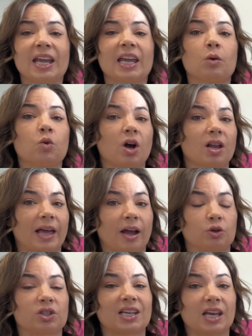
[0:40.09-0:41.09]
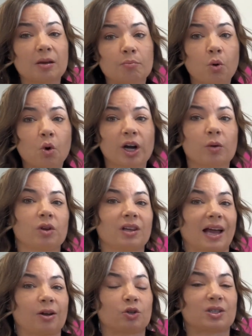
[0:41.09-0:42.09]
it will allow you to import, it will
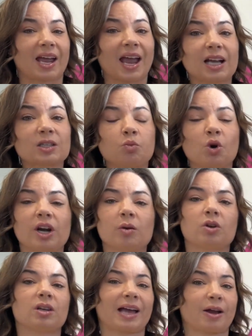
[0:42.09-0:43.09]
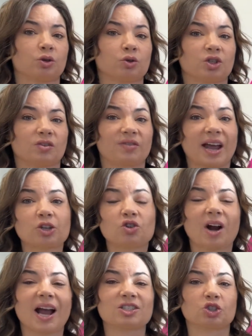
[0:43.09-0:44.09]
allow you to export, it will allow you to
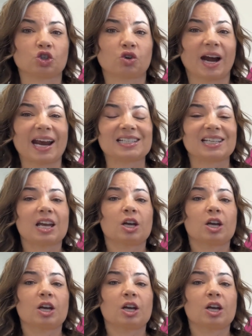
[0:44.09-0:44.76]
vectorize and trace,